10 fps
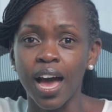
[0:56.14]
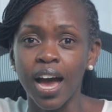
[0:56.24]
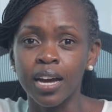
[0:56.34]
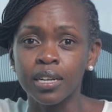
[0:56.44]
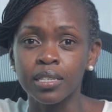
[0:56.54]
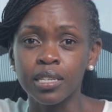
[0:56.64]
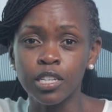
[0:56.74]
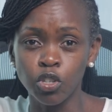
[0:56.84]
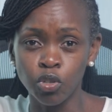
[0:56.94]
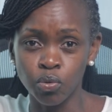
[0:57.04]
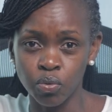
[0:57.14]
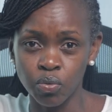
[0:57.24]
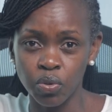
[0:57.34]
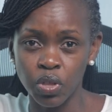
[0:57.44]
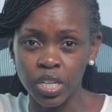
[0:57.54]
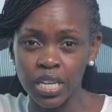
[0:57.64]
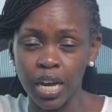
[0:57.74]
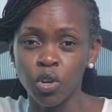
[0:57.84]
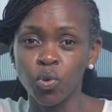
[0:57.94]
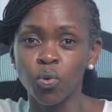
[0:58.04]
and he knew that he
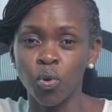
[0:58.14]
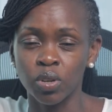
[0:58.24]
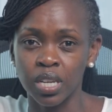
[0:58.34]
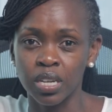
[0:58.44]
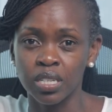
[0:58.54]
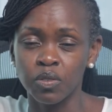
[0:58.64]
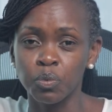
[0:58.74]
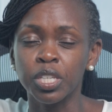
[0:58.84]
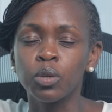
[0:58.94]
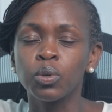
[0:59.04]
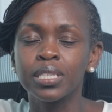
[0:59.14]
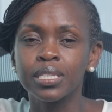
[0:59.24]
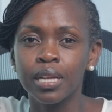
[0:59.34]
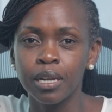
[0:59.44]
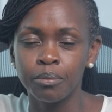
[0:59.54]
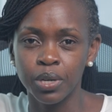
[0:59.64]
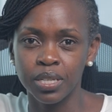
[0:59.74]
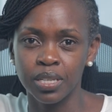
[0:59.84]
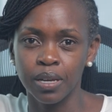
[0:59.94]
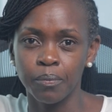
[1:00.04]
had no alternatives, but he was
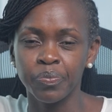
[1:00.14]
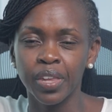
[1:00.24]
celebrating